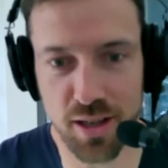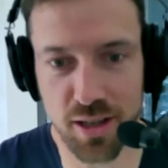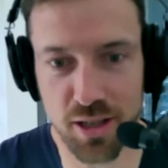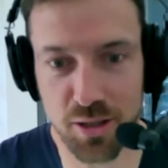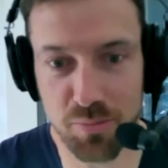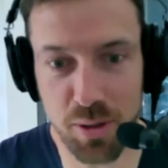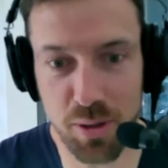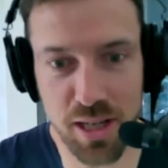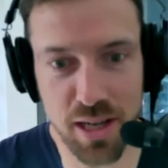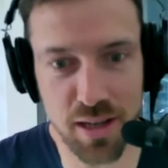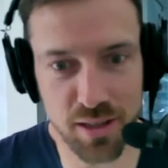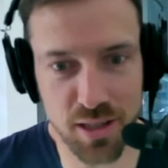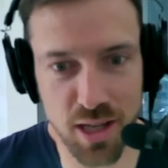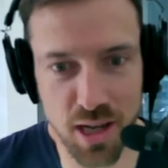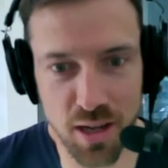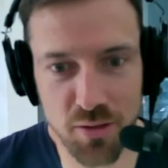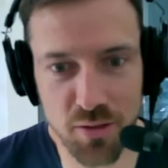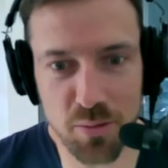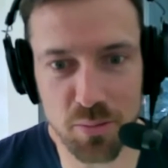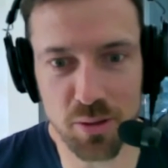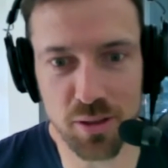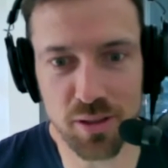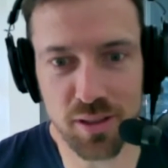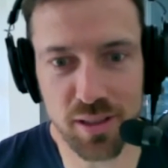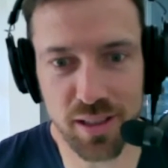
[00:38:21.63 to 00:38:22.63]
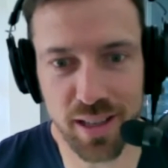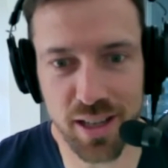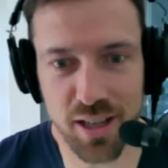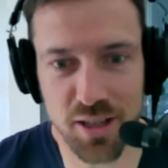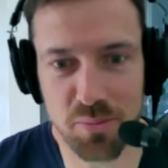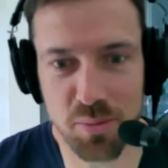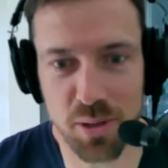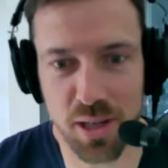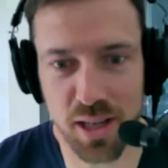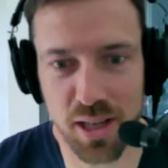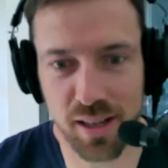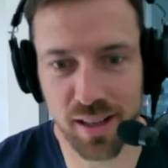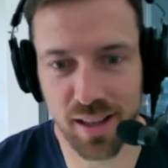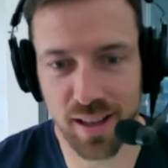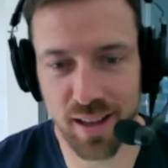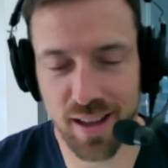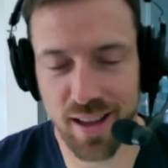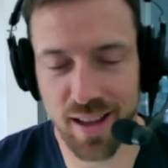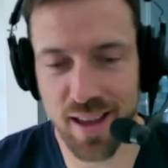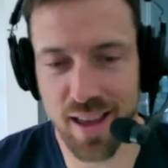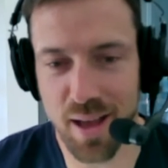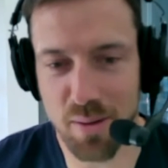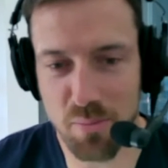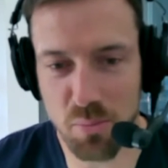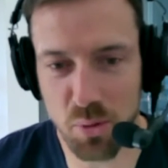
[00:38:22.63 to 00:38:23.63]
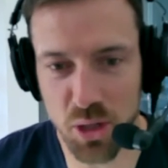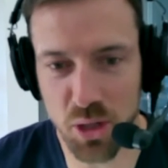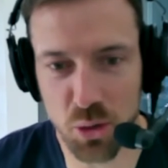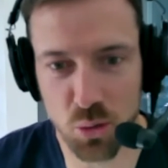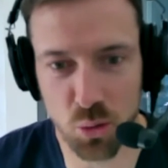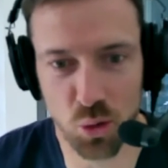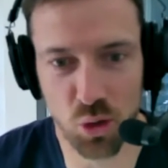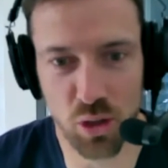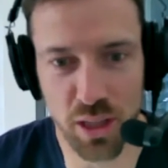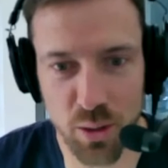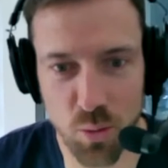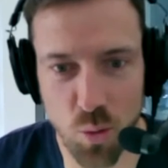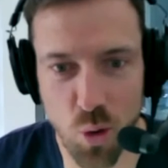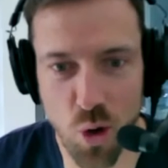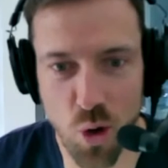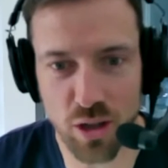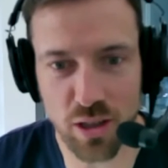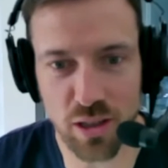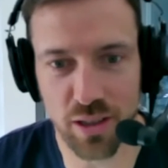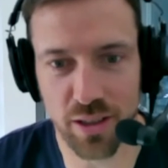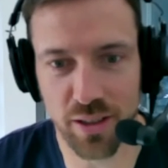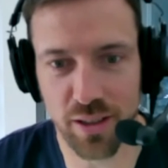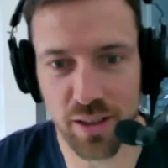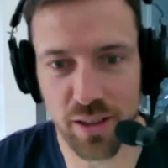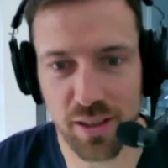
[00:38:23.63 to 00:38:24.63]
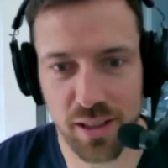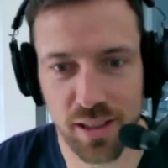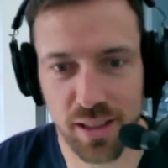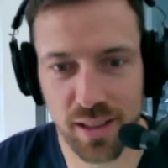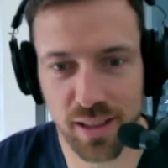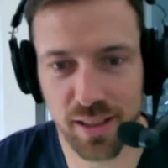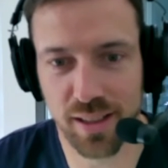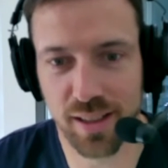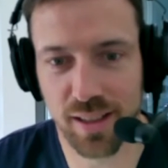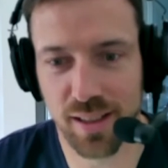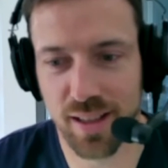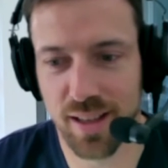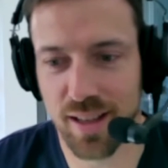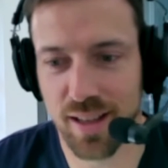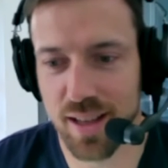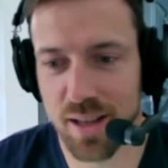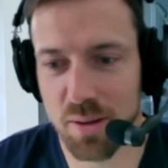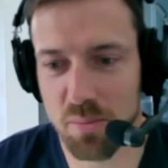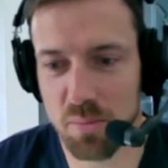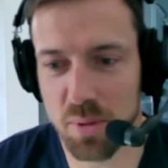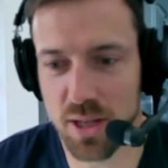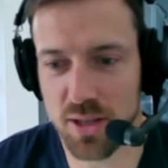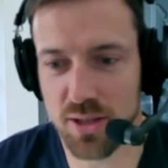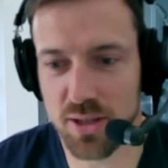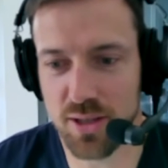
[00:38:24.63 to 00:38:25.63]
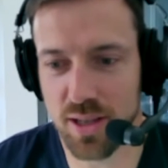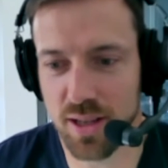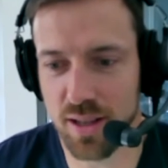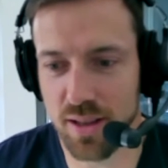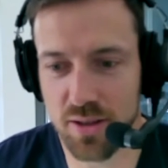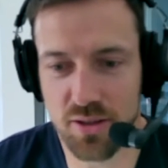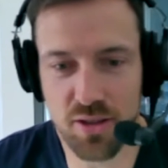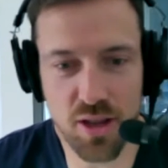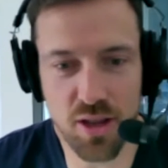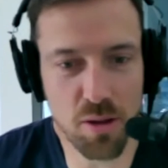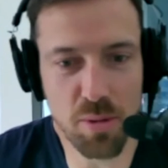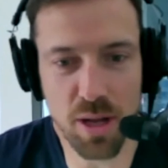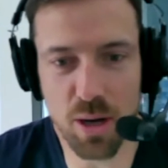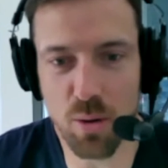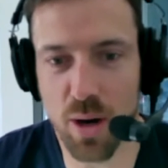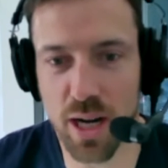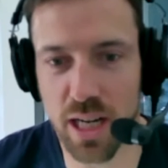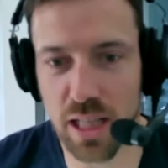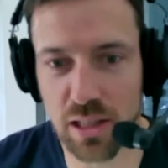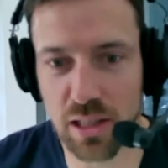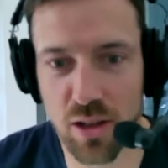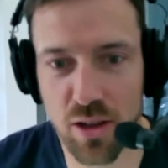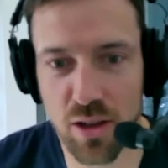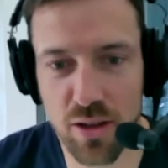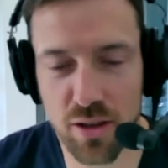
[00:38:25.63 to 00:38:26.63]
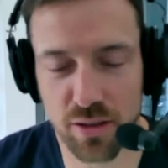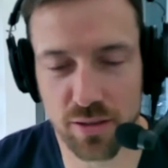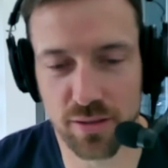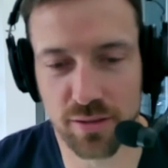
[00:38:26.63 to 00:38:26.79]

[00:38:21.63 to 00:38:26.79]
It's been uncomfortable and it's been a pretty grueling workload, but there's no better way to learn.